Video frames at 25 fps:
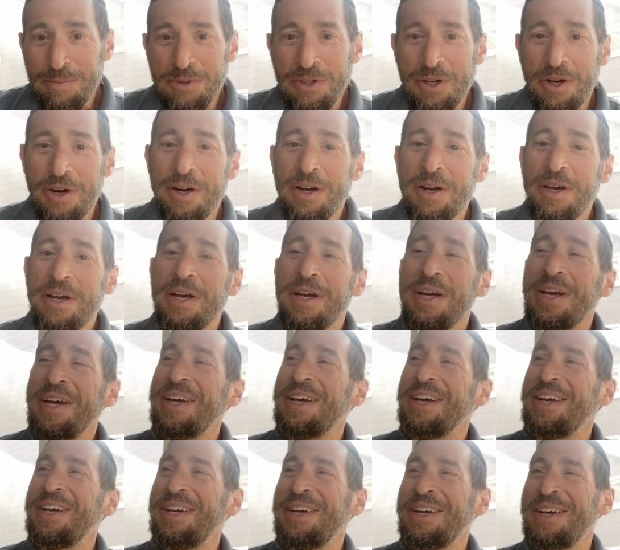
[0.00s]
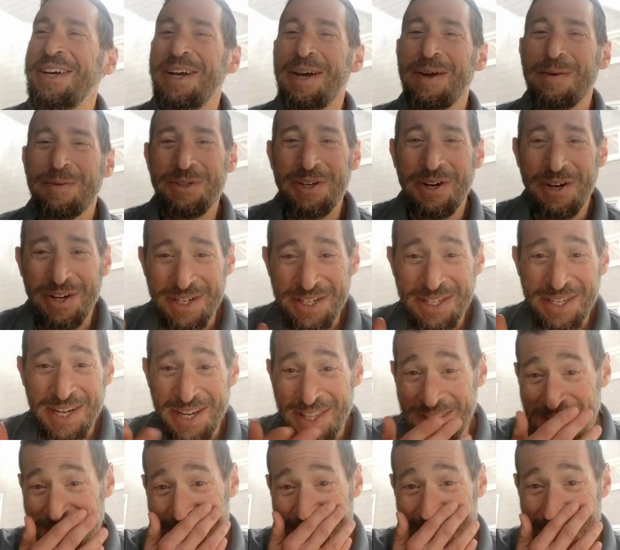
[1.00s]
Sorry to
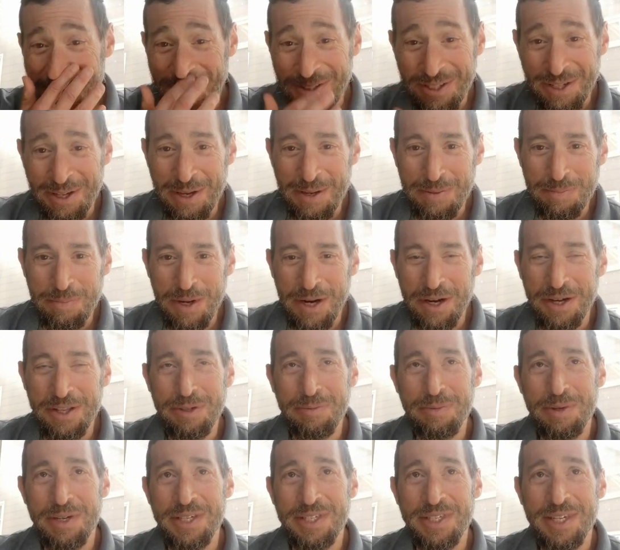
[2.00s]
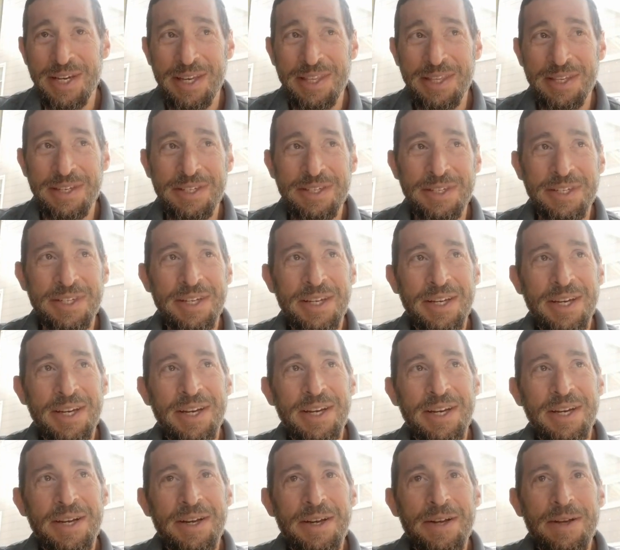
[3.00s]
say this. It really bothers me to say this,
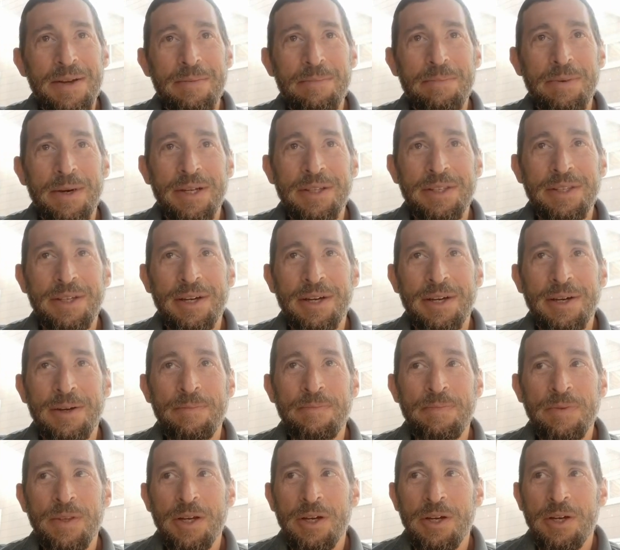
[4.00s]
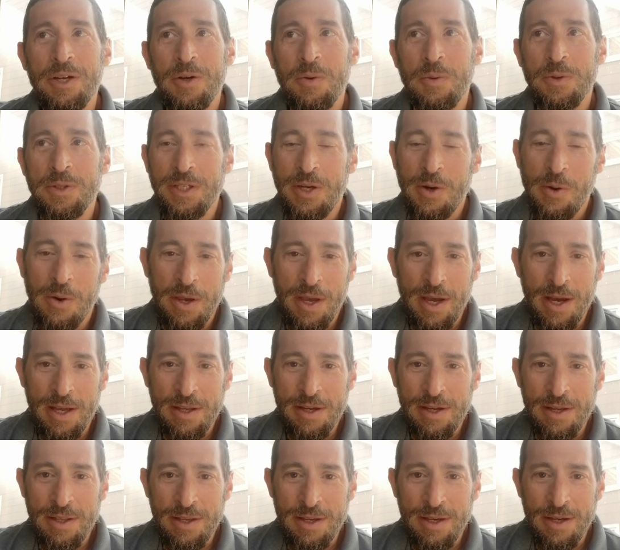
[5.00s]
but what's going
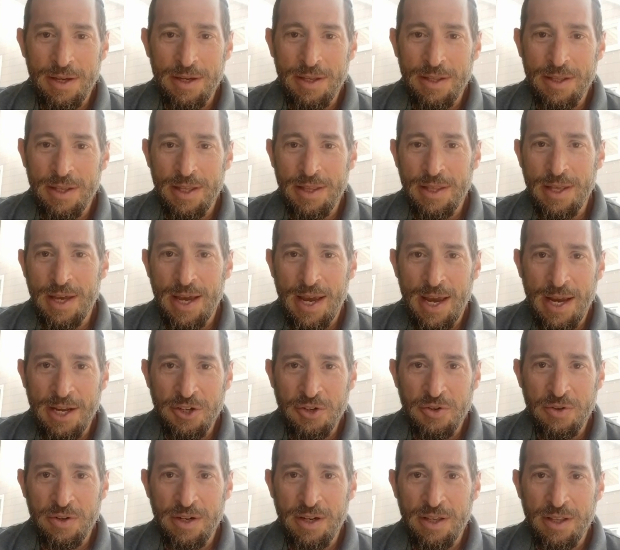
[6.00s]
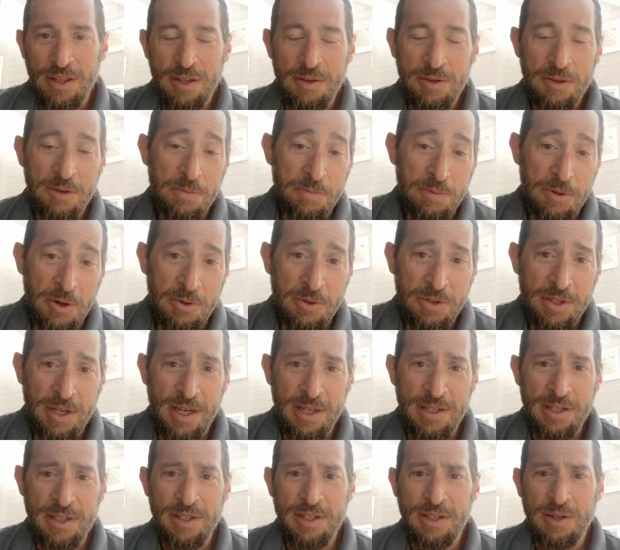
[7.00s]
on there? The hatred and the
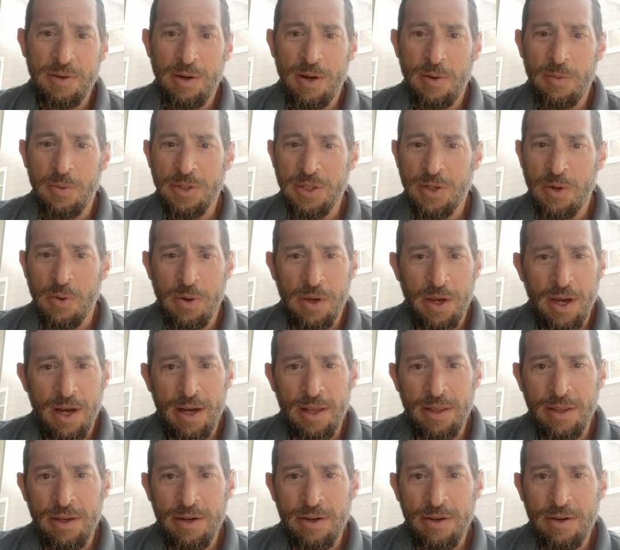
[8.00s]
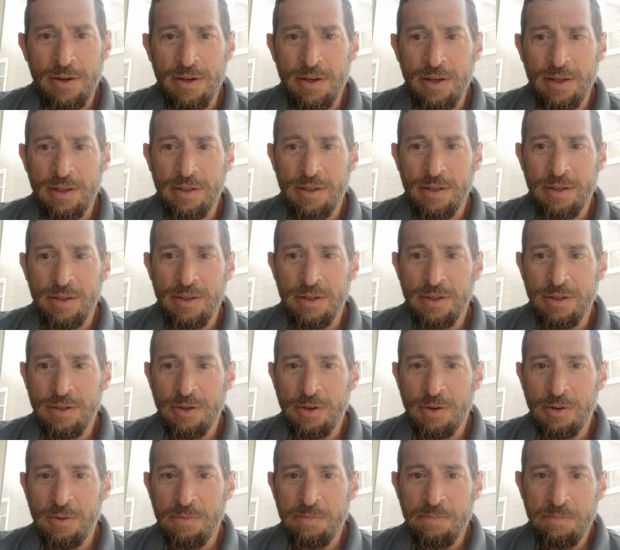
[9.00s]
protests and what's going on there, and there's
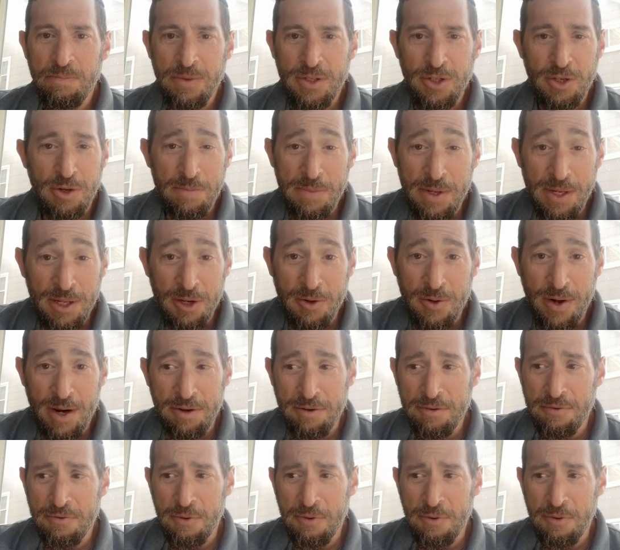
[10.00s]
no middle ground.